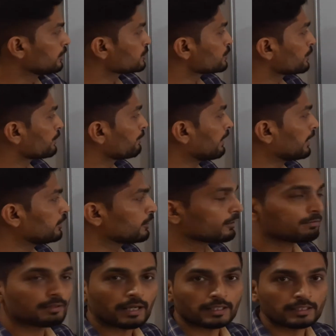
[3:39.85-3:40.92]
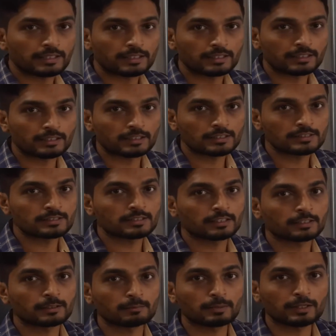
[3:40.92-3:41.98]
So the value of line integral is
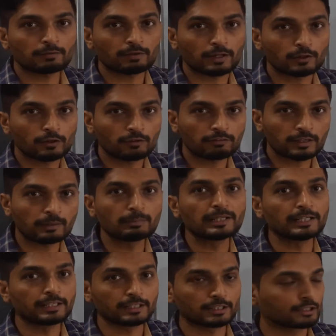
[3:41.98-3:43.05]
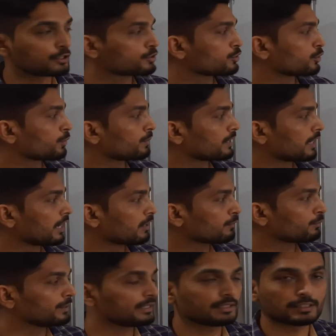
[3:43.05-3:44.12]
nothing but value of double integration over R
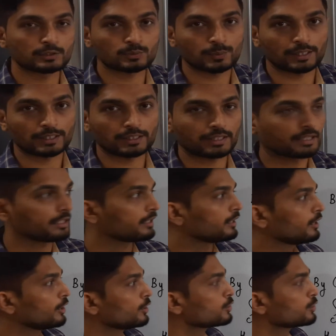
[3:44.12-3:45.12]
with this one, getting?